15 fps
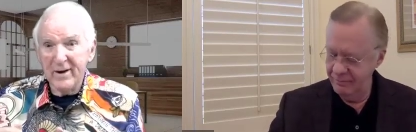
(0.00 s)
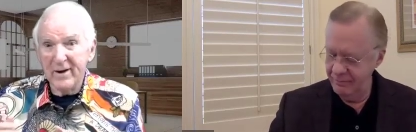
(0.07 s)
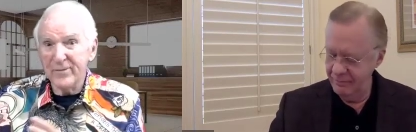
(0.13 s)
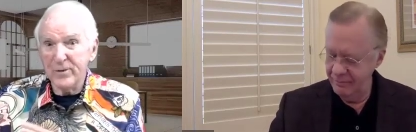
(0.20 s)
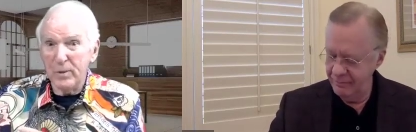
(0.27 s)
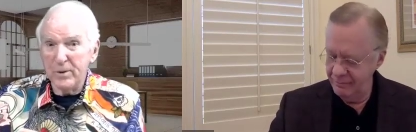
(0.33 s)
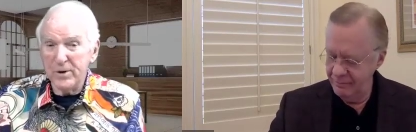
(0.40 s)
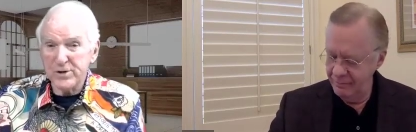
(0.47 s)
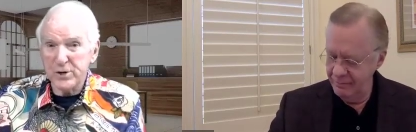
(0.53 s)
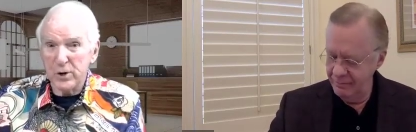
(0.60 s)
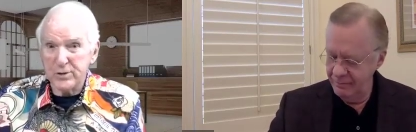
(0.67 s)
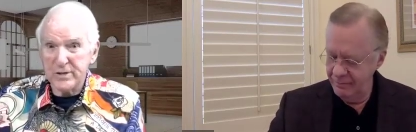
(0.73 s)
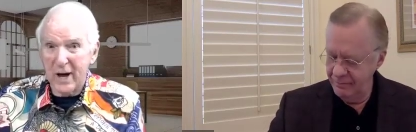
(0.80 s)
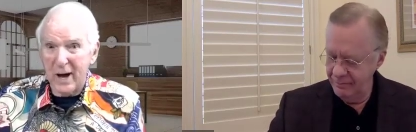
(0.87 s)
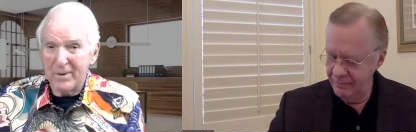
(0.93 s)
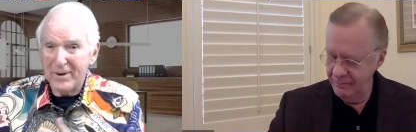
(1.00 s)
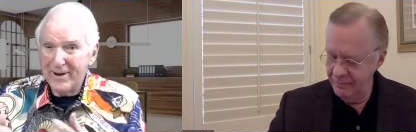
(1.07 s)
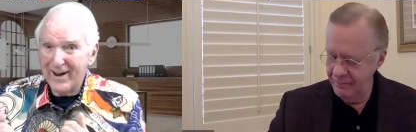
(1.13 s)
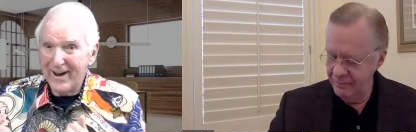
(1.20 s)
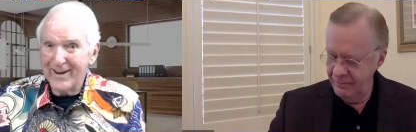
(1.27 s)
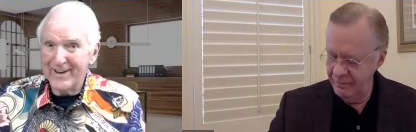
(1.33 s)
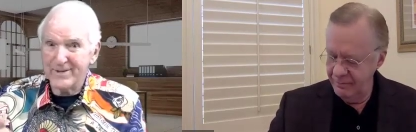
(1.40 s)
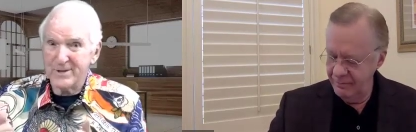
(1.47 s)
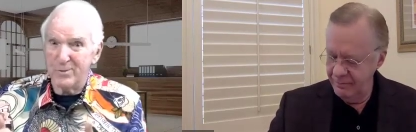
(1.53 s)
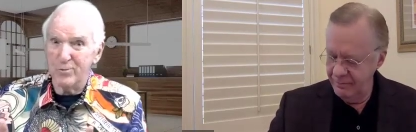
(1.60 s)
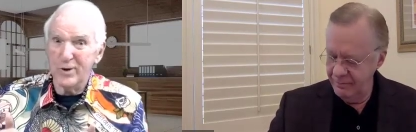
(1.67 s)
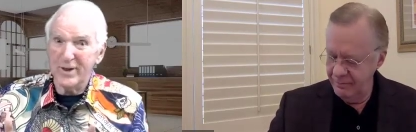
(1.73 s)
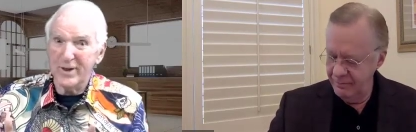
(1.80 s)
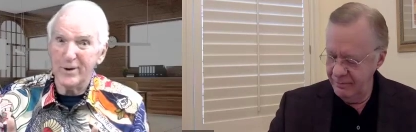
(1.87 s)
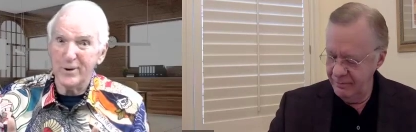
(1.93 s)
Speaker 1: And if nobody shows up, I get some
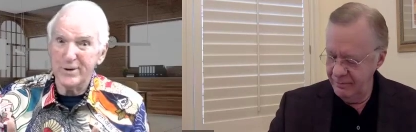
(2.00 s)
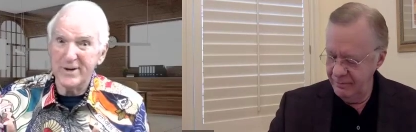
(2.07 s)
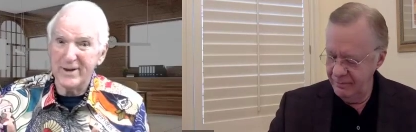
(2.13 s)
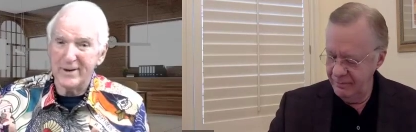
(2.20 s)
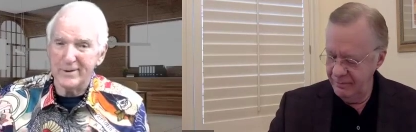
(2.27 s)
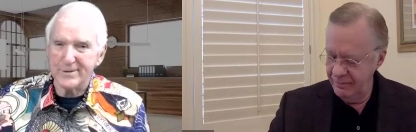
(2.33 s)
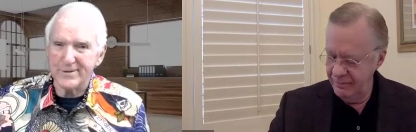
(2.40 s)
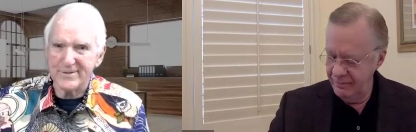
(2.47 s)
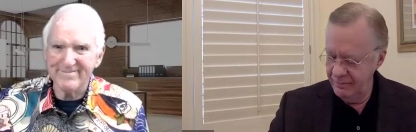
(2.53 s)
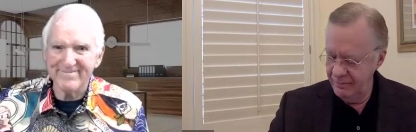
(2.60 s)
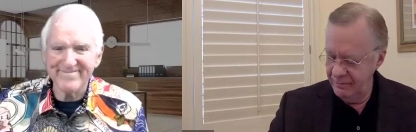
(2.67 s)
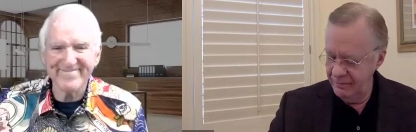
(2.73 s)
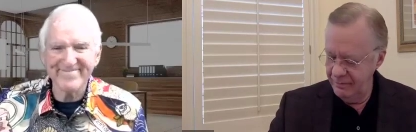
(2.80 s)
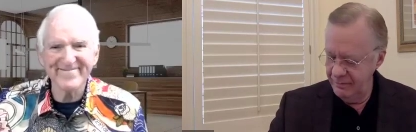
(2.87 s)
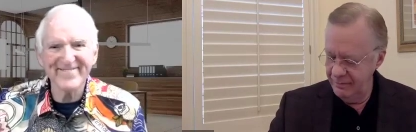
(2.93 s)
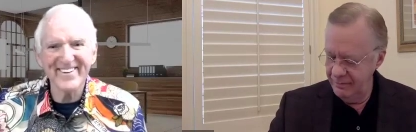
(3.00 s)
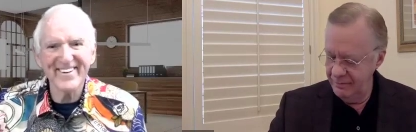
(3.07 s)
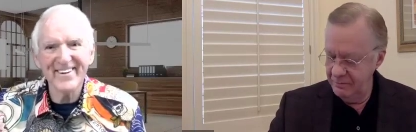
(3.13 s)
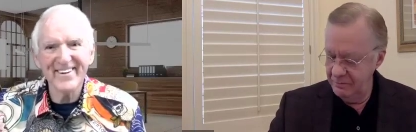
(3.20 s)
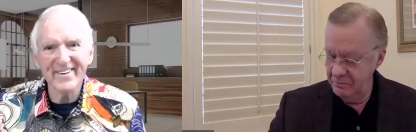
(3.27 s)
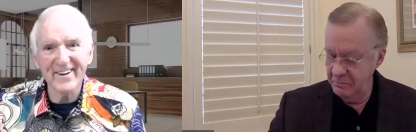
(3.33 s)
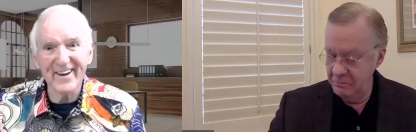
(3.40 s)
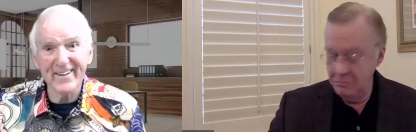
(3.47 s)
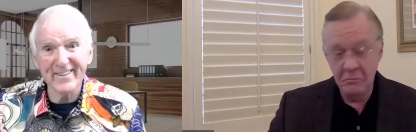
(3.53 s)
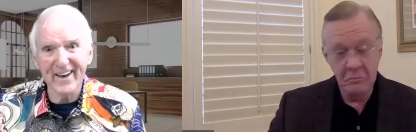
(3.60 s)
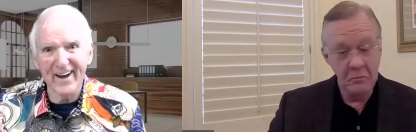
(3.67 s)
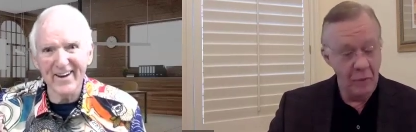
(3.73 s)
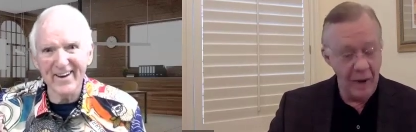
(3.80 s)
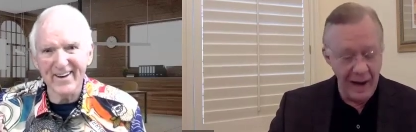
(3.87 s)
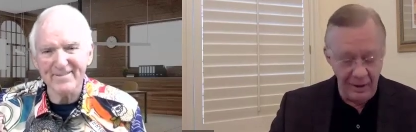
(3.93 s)
really good deals. You get
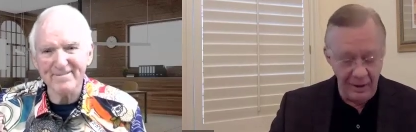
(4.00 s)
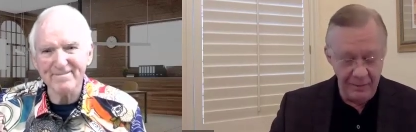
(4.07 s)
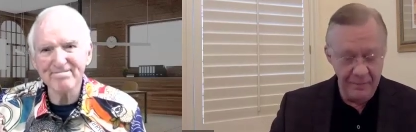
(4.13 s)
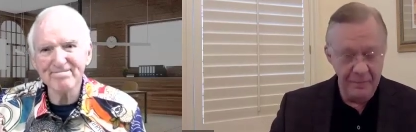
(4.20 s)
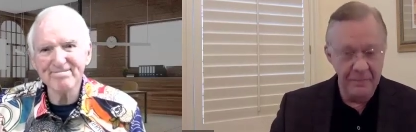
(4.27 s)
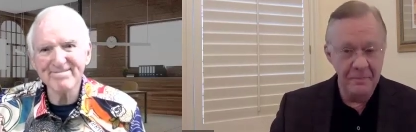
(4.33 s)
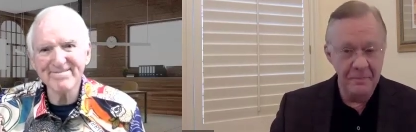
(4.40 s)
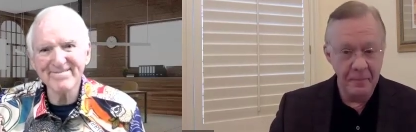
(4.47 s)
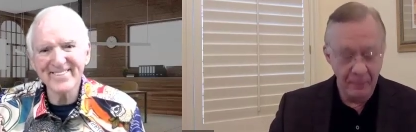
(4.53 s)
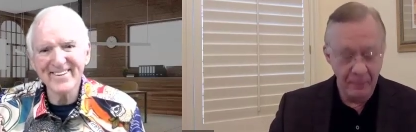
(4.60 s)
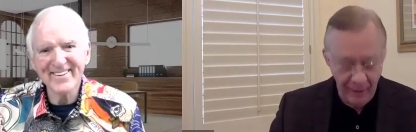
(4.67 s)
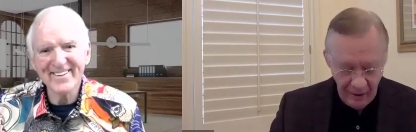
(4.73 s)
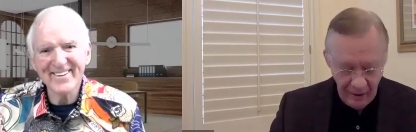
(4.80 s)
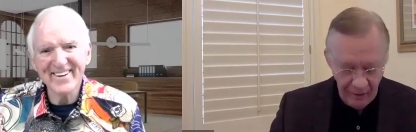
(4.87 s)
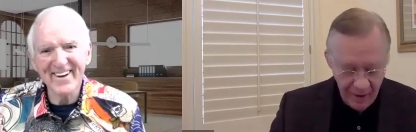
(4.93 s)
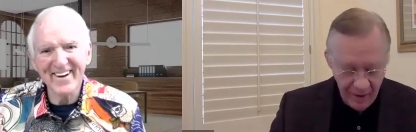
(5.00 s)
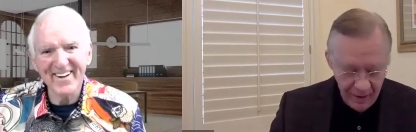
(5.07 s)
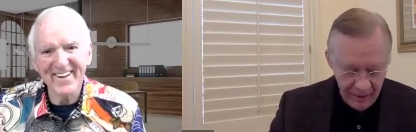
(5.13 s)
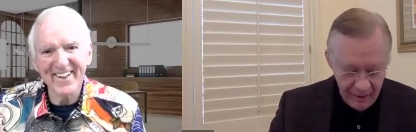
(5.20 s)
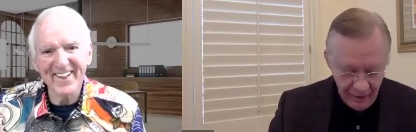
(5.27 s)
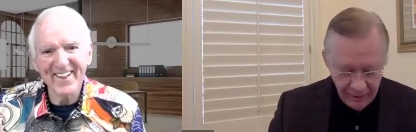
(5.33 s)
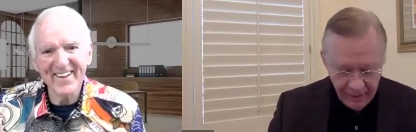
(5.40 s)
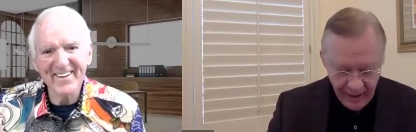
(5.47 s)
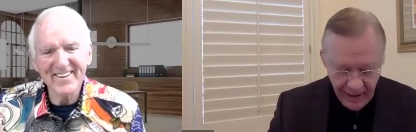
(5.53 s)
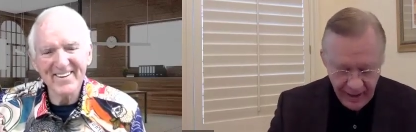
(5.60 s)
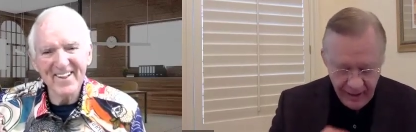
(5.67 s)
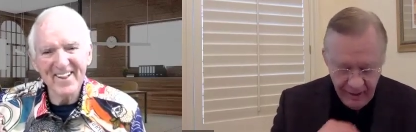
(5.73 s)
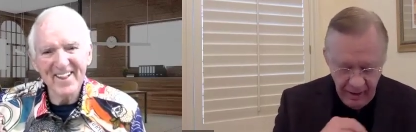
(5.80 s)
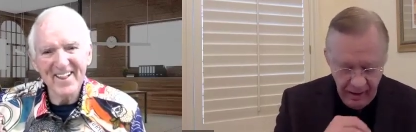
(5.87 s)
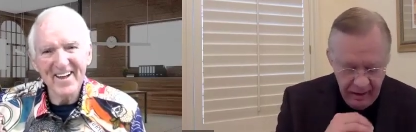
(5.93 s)
Speaker 2: the idea. Wow. Yeah.
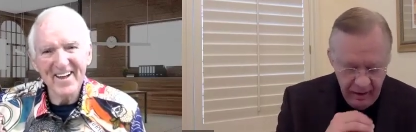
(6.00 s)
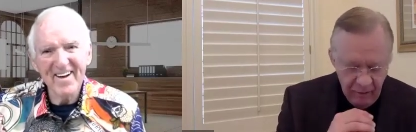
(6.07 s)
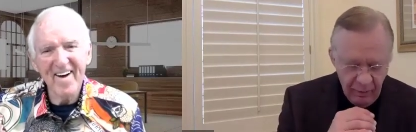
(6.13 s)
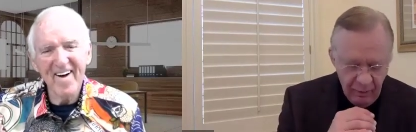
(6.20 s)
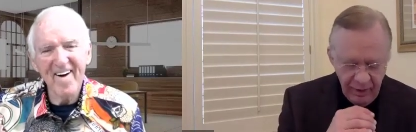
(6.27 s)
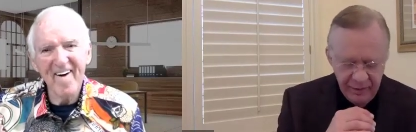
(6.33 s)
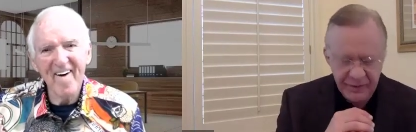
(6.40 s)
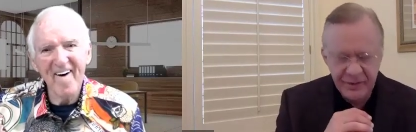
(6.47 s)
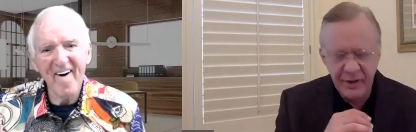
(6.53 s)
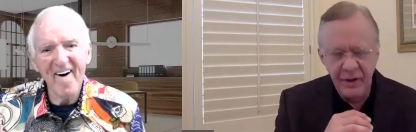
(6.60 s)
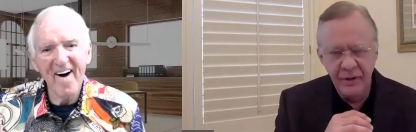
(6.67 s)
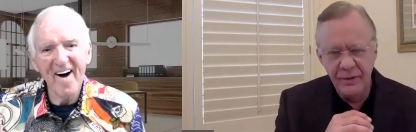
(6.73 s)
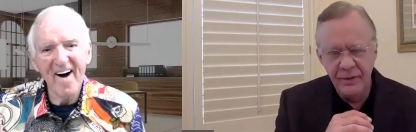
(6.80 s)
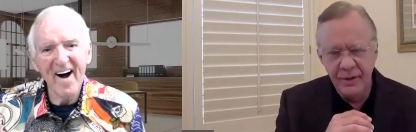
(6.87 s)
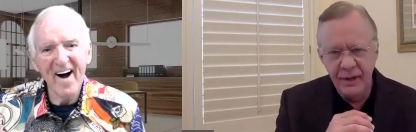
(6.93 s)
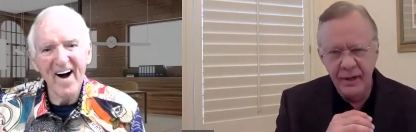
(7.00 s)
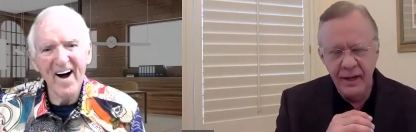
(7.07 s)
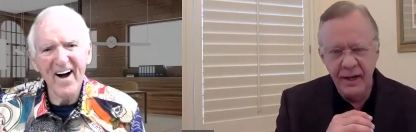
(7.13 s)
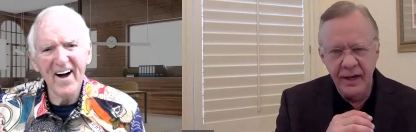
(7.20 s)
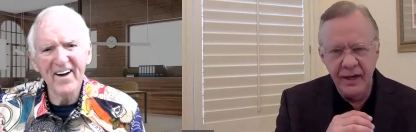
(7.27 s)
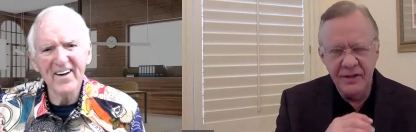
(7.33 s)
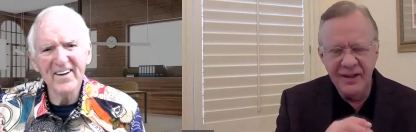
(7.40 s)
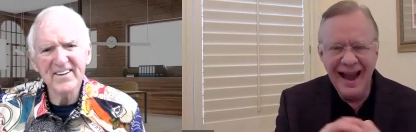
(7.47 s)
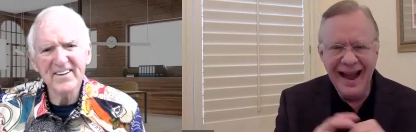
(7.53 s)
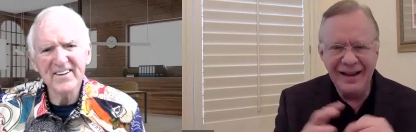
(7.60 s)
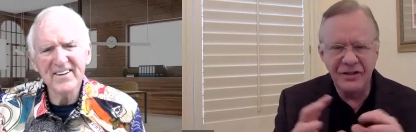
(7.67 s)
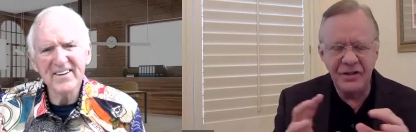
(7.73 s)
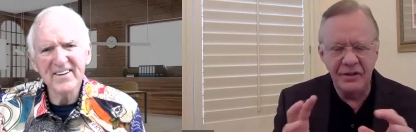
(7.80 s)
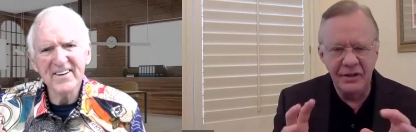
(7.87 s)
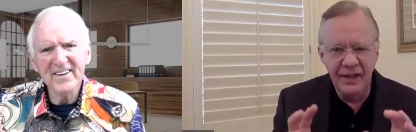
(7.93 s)
Okay. Well, so in a
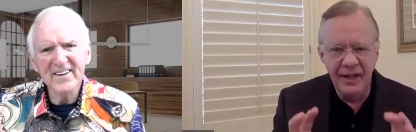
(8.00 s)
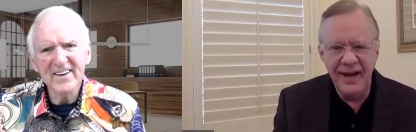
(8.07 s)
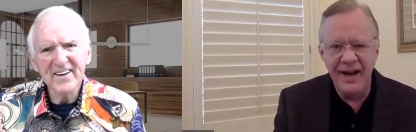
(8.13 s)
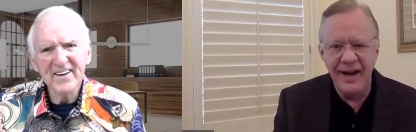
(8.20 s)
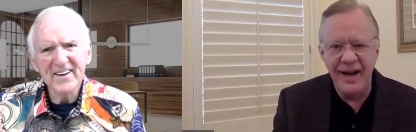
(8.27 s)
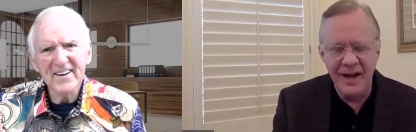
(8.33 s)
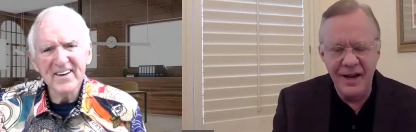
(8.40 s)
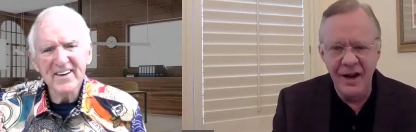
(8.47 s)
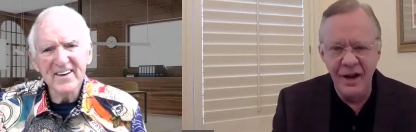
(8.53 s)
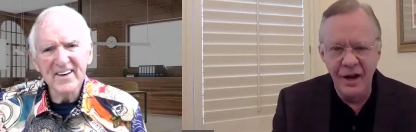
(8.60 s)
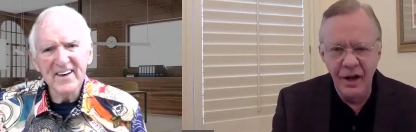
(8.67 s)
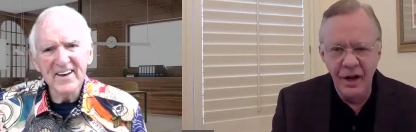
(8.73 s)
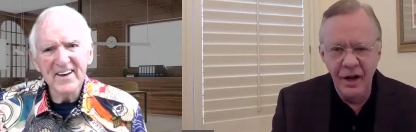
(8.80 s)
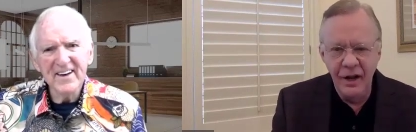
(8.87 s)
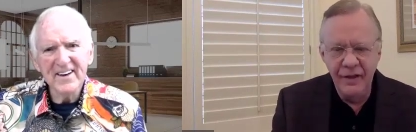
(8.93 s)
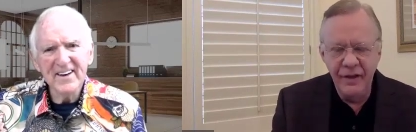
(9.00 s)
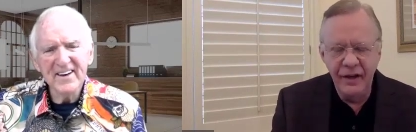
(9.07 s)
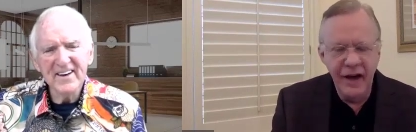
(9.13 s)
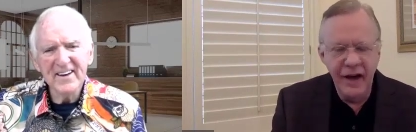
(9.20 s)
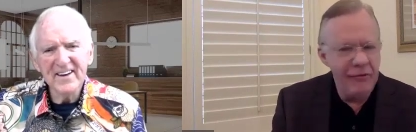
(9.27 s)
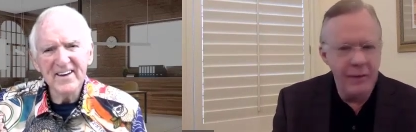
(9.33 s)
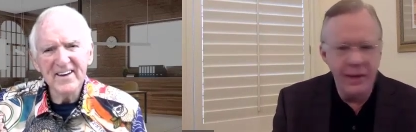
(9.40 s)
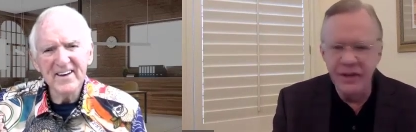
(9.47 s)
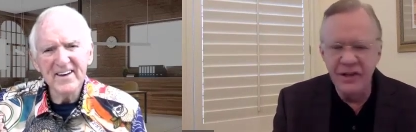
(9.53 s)
tax lien, the government